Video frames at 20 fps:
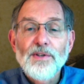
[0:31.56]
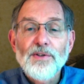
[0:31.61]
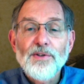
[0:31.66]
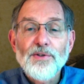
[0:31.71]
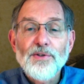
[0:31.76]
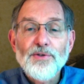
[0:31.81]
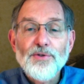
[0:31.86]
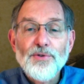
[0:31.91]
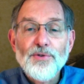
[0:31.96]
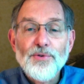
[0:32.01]

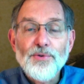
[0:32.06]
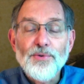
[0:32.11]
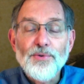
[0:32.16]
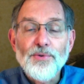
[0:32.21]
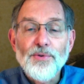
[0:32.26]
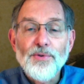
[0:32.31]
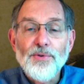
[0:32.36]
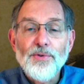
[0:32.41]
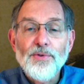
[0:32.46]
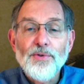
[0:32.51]
The
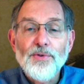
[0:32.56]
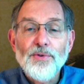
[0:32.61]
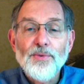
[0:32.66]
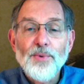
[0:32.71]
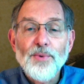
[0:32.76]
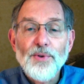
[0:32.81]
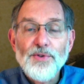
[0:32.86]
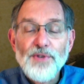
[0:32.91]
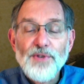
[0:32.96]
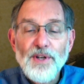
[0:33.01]
truth
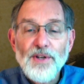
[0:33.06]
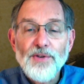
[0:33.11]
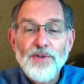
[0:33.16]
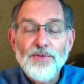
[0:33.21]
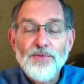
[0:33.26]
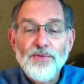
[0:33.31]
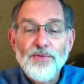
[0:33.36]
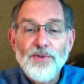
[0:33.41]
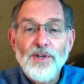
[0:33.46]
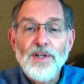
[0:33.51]
will set
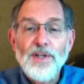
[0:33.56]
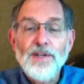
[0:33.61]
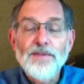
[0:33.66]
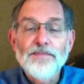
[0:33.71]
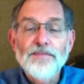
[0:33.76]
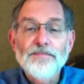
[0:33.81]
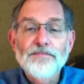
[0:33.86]
you free.